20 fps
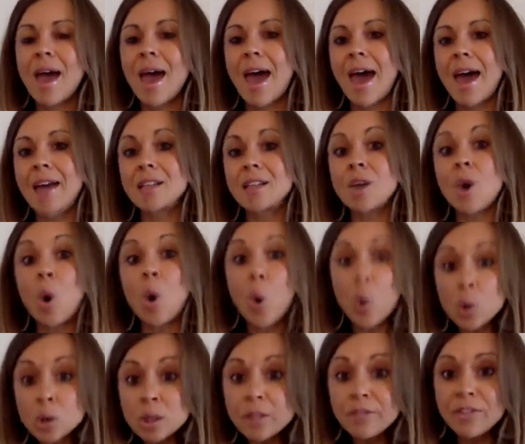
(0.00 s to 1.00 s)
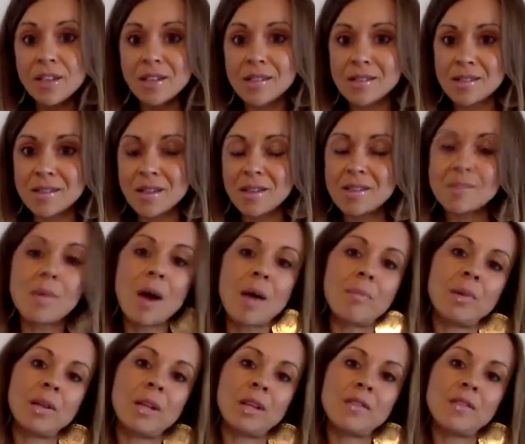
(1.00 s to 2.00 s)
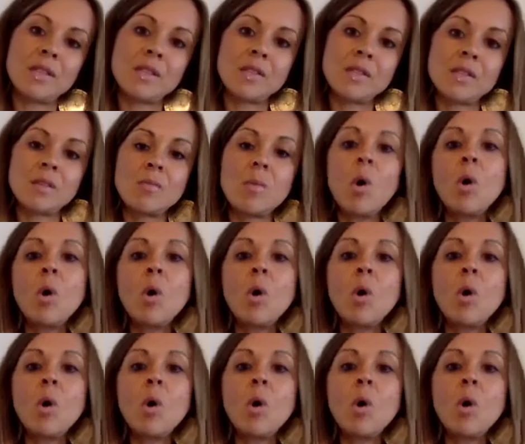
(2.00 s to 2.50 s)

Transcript: And all of this is my belief system.